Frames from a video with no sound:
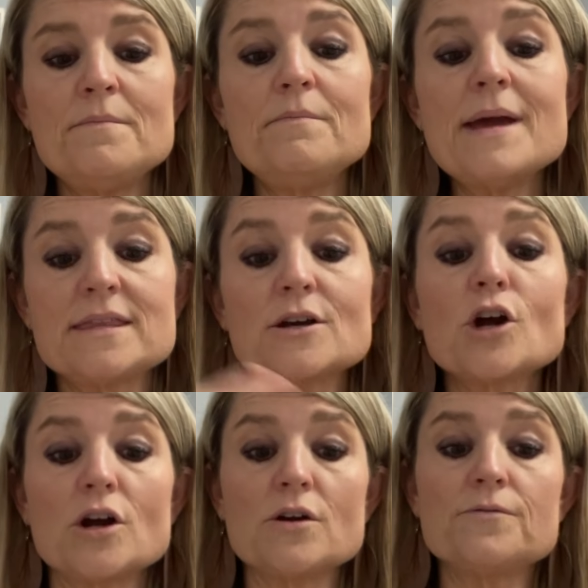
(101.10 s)
make the
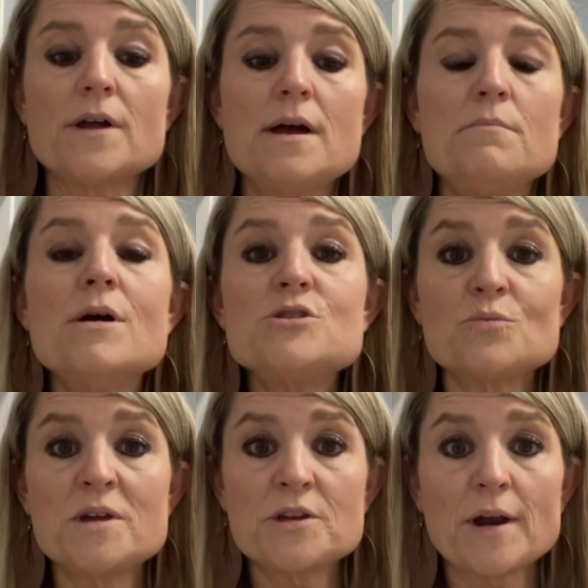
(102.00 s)
curve
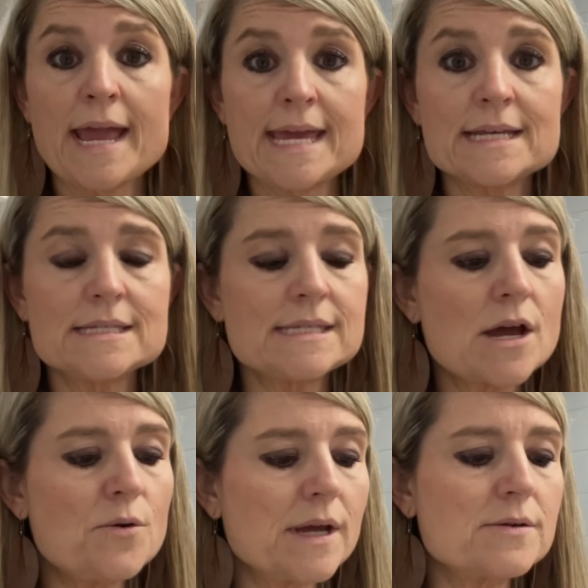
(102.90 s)
motion with your hand.
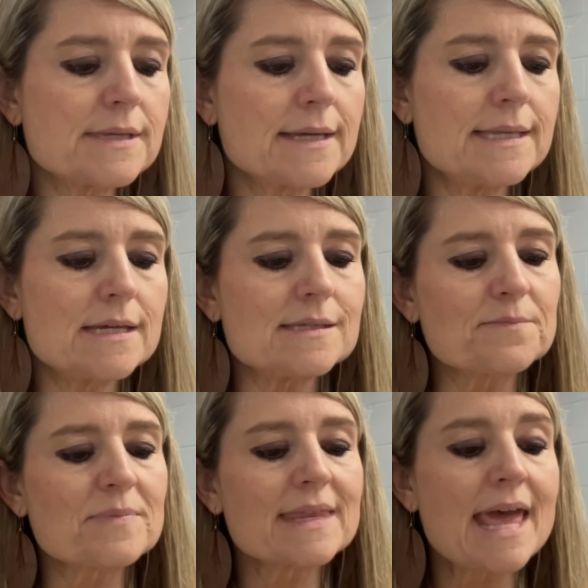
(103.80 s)
So it goes like this.